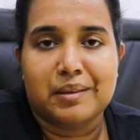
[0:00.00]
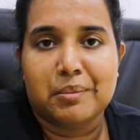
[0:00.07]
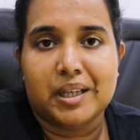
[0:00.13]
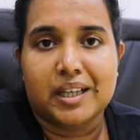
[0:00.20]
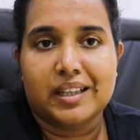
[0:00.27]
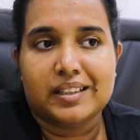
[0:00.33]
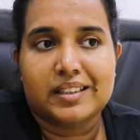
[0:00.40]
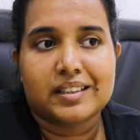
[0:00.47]

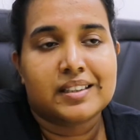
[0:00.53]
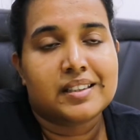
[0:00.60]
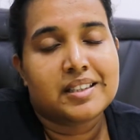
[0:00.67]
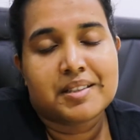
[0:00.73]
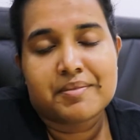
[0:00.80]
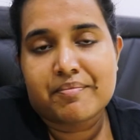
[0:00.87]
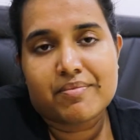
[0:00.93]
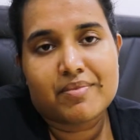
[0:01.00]
but
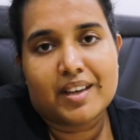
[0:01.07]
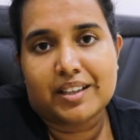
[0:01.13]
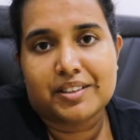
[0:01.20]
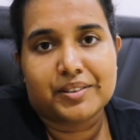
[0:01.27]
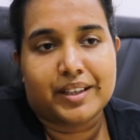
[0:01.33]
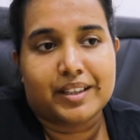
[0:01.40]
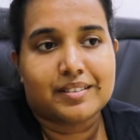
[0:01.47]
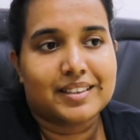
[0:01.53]
I
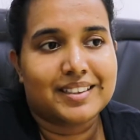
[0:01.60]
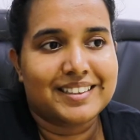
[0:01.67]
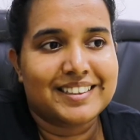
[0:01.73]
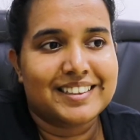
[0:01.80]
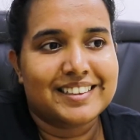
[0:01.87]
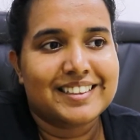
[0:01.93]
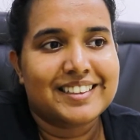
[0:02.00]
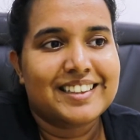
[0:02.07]
took it.
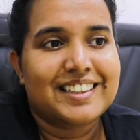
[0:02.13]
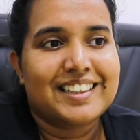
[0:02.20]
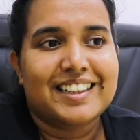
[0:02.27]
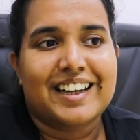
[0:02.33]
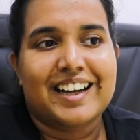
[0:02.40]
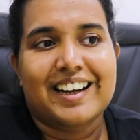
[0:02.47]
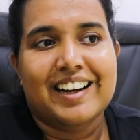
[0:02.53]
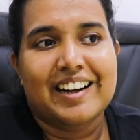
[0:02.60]

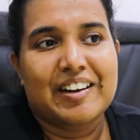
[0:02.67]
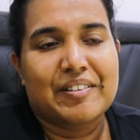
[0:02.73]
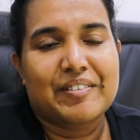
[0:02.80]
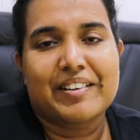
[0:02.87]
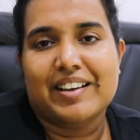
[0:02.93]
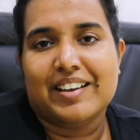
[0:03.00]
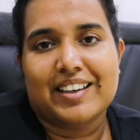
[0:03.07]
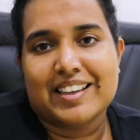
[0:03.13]

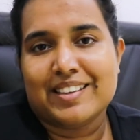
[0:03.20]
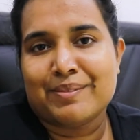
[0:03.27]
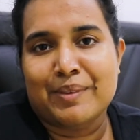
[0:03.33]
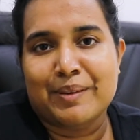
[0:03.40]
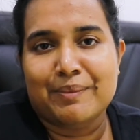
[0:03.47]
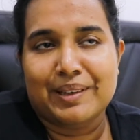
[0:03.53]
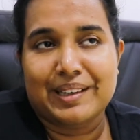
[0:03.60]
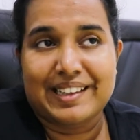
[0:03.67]
I guess my
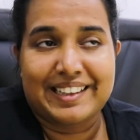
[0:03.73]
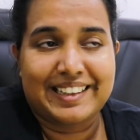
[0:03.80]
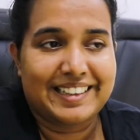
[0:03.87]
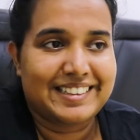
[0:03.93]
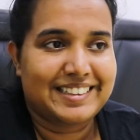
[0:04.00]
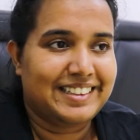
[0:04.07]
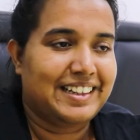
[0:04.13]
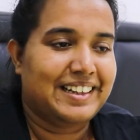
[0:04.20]
body
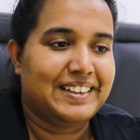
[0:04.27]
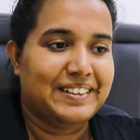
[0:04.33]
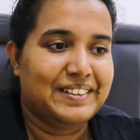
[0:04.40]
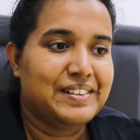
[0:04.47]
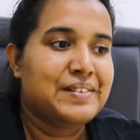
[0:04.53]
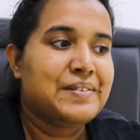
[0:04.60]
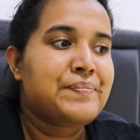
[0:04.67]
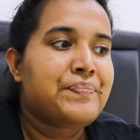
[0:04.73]
needs it, I don't
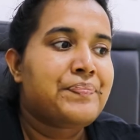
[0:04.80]
know.